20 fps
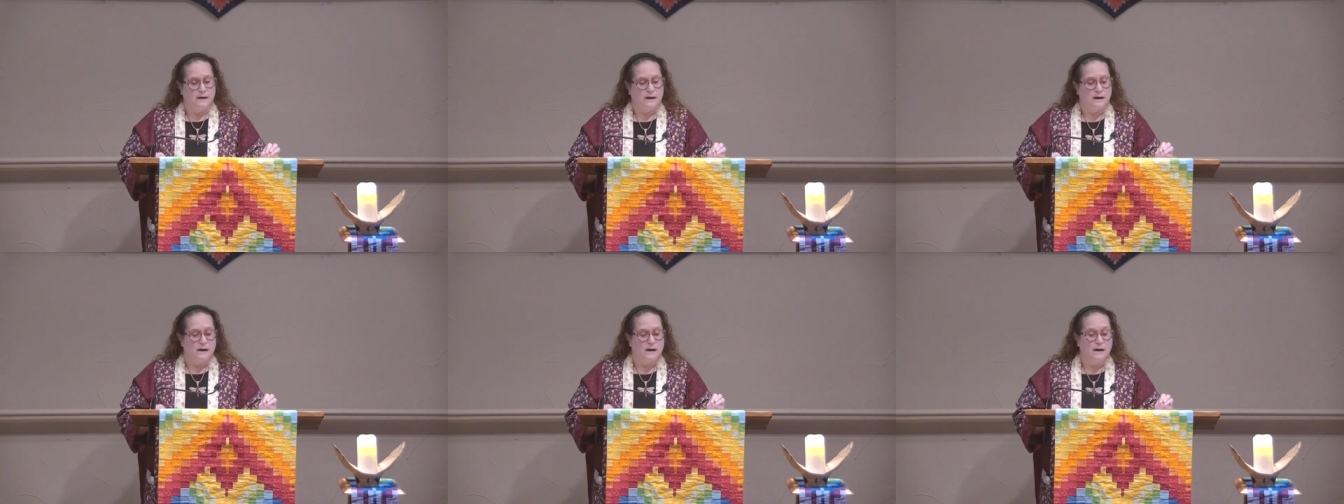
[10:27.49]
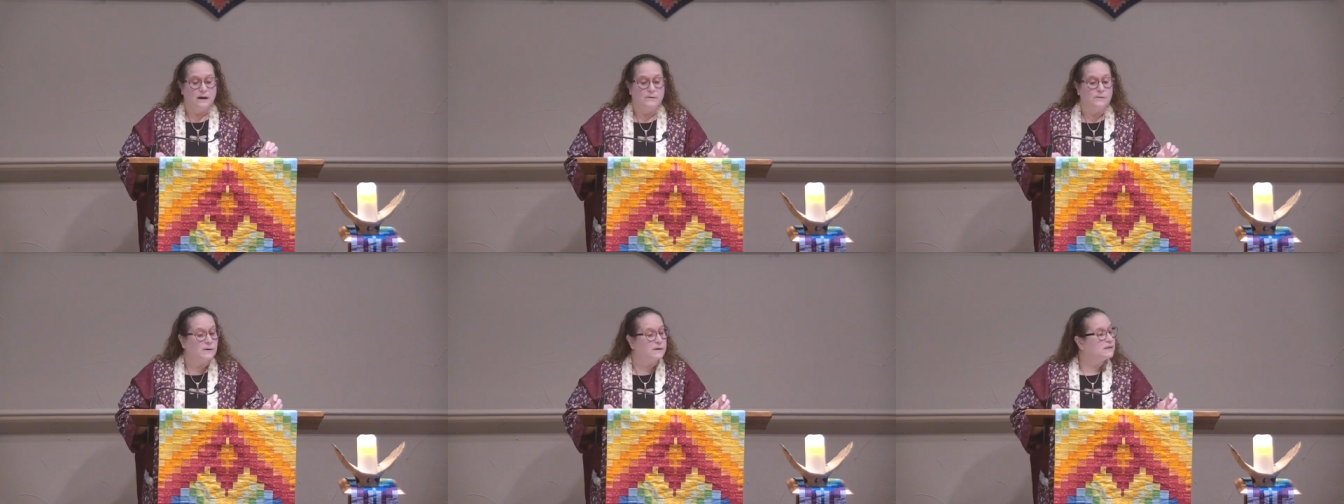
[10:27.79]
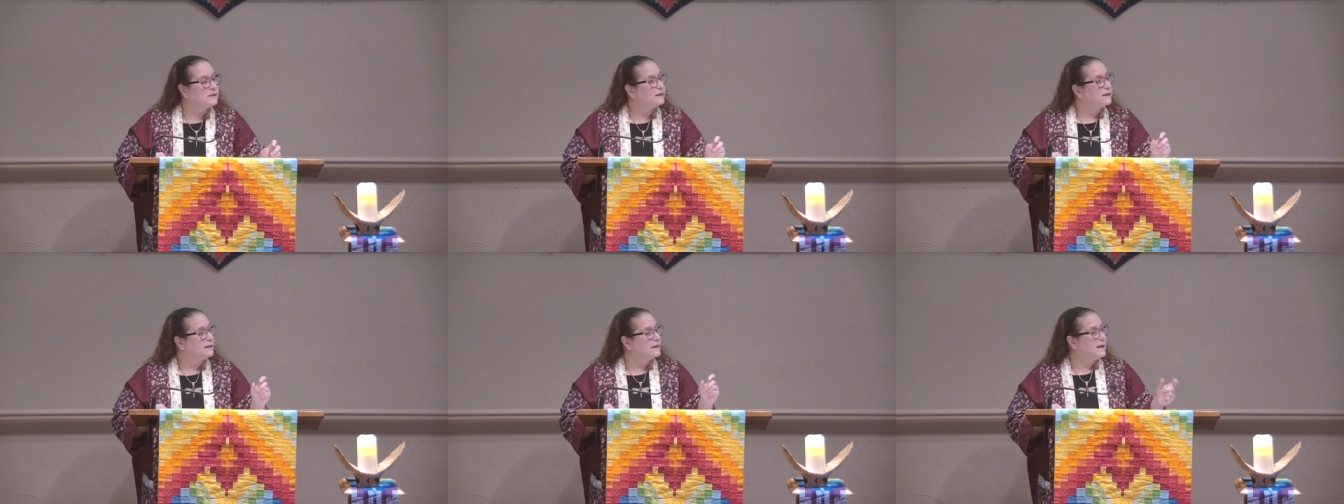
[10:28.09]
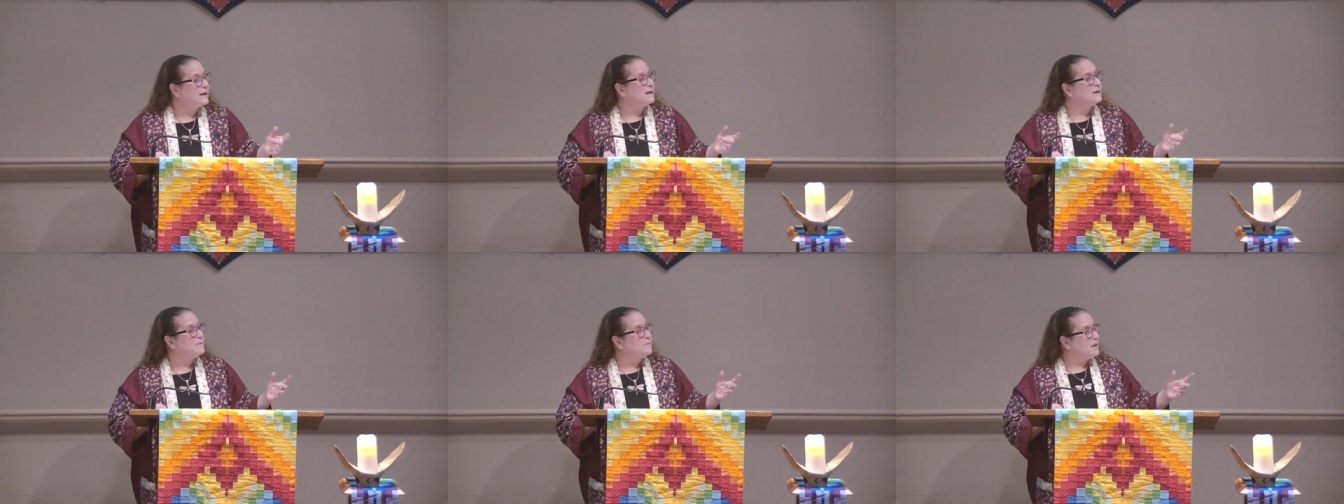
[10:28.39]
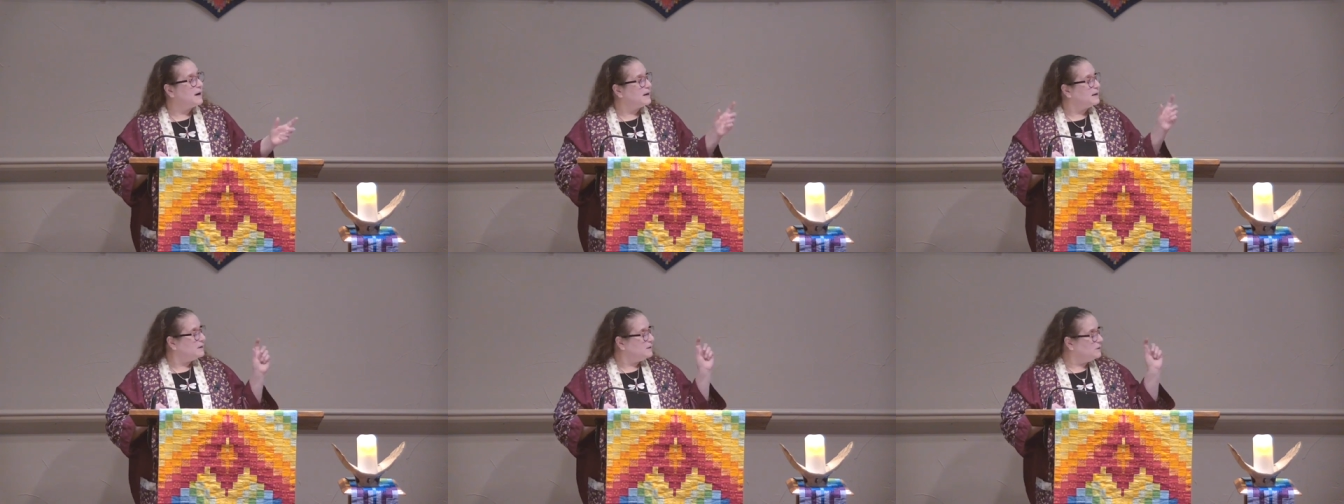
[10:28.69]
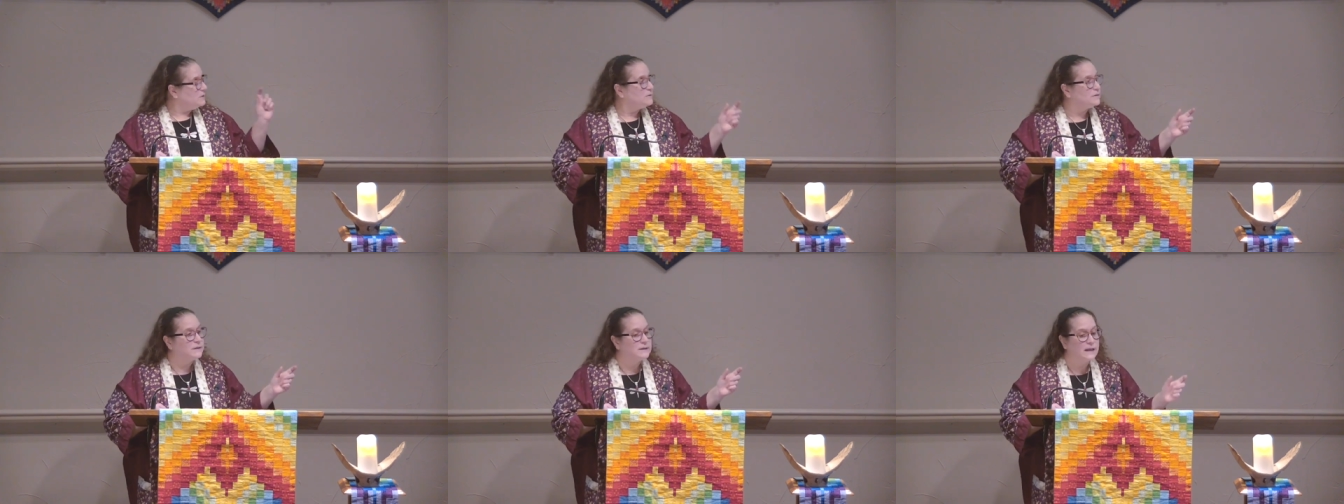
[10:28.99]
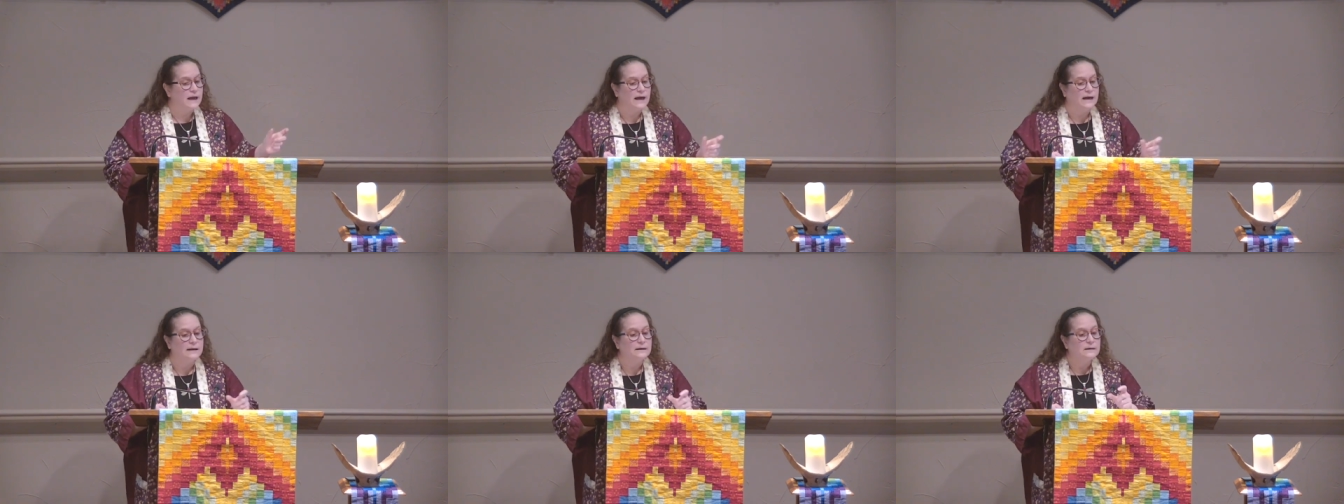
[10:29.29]
I want to name, I use
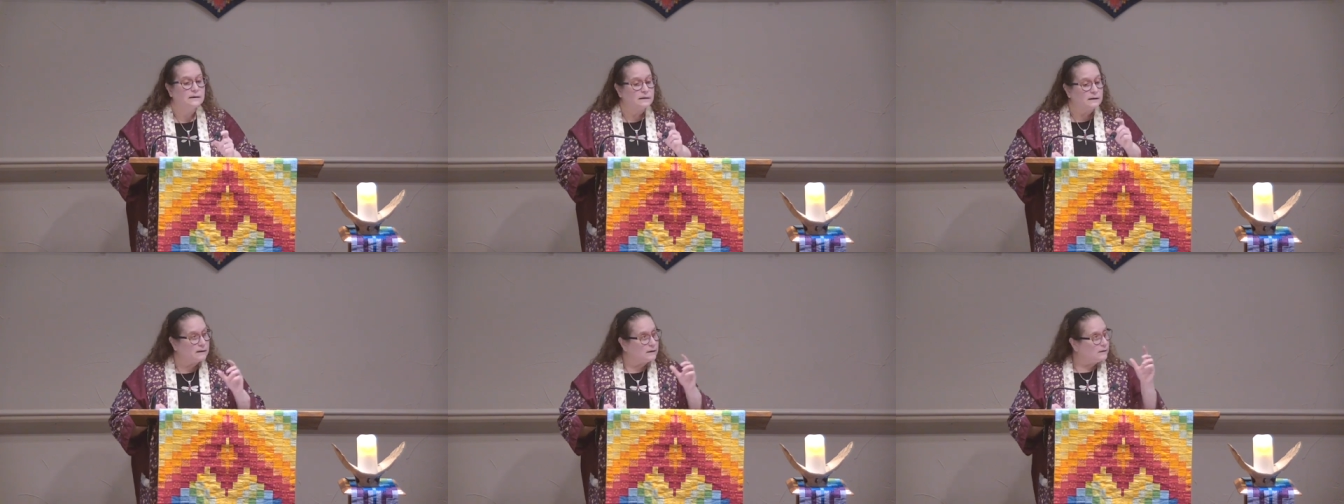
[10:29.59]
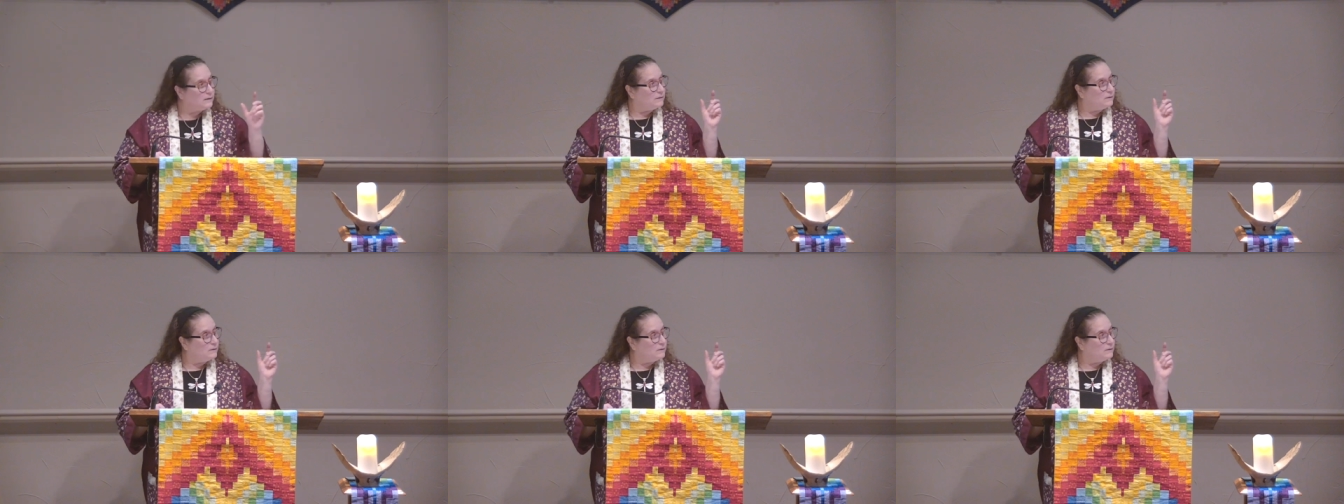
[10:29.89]
that,